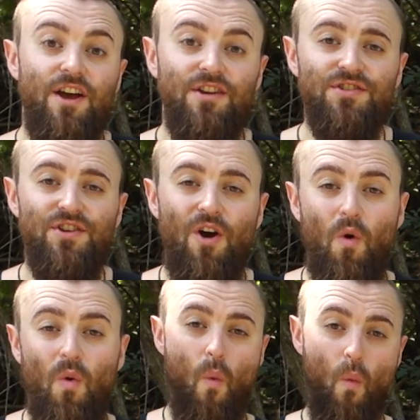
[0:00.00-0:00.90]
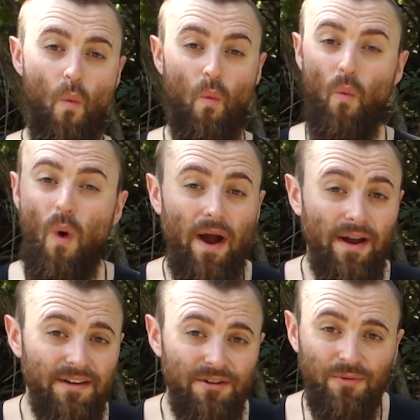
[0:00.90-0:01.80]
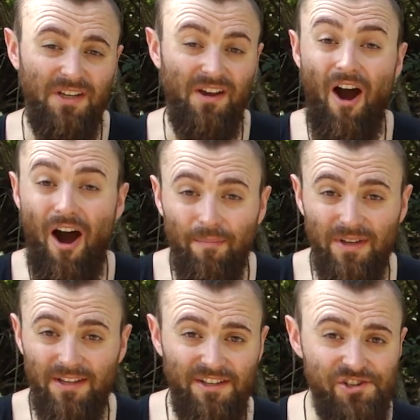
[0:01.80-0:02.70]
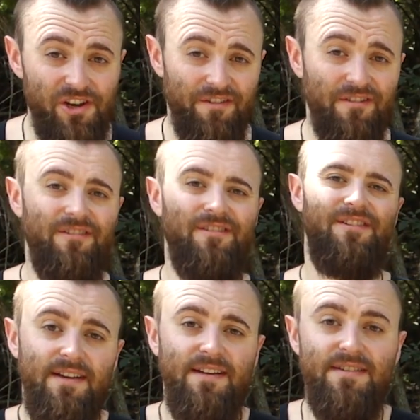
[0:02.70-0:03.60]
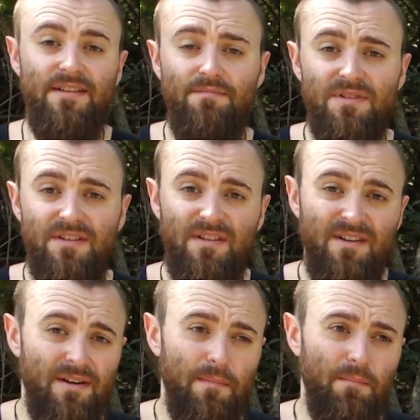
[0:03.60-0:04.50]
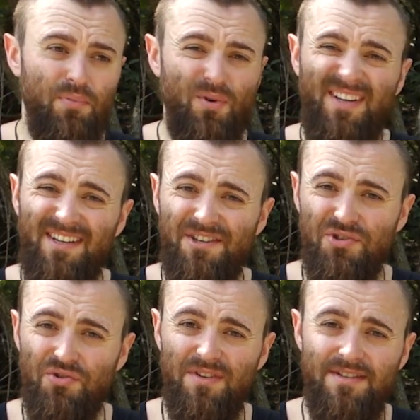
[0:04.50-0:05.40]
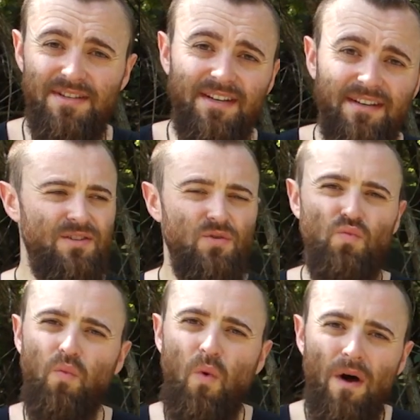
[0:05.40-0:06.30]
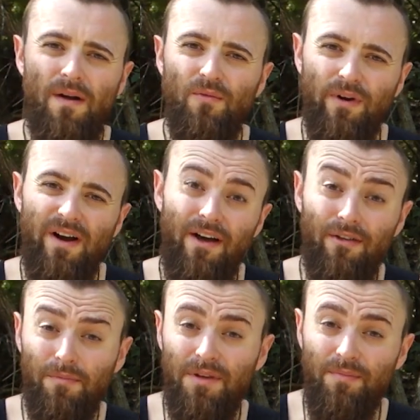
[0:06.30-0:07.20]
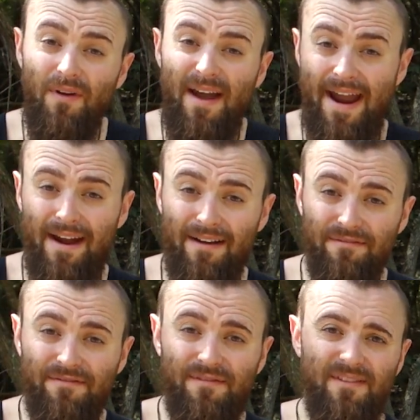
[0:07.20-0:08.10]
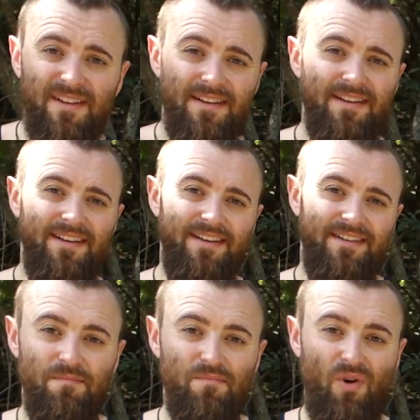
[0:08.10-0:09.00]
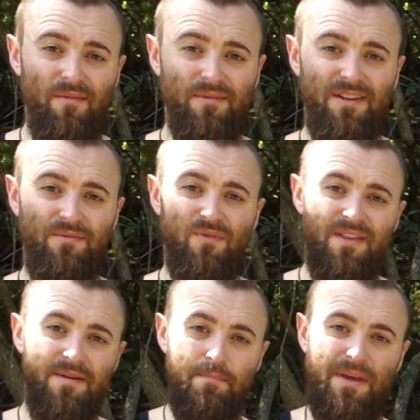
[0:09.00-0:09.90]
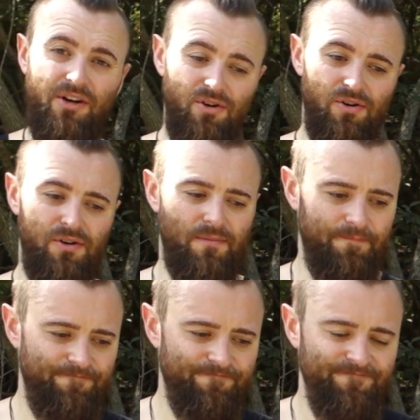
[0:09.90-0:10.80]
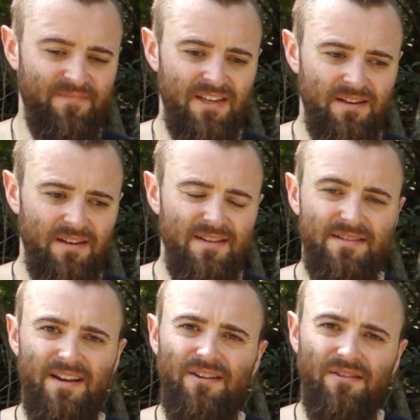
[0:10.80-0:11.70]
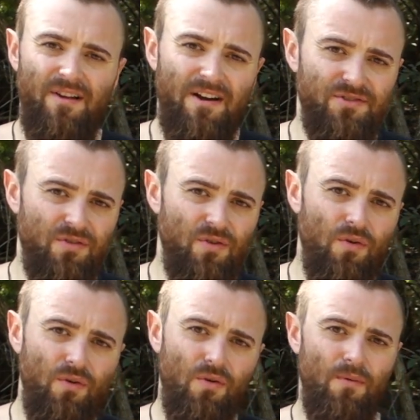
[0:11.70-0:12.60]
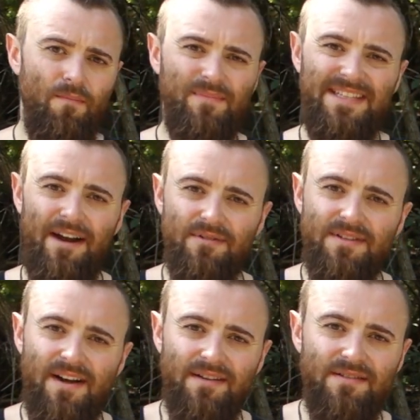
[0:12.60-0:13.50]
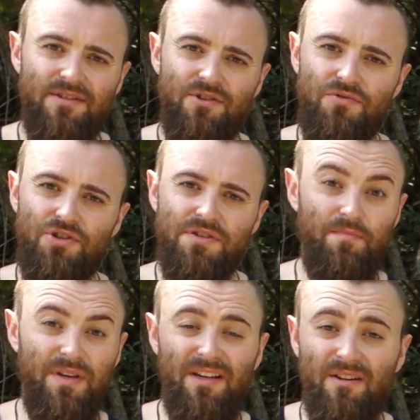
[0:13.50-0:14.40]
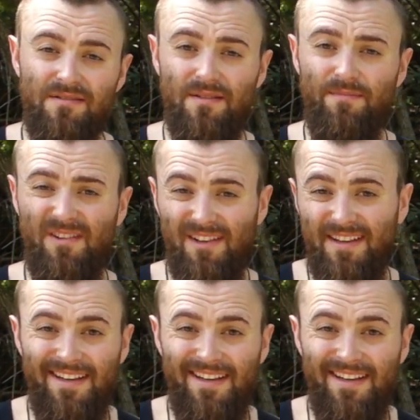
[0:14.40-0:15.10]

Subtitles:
So, why do we copy each other? It seems pretty intrinsic to want what other people have. It's probably one of the bigger psychological downsides to just being on something like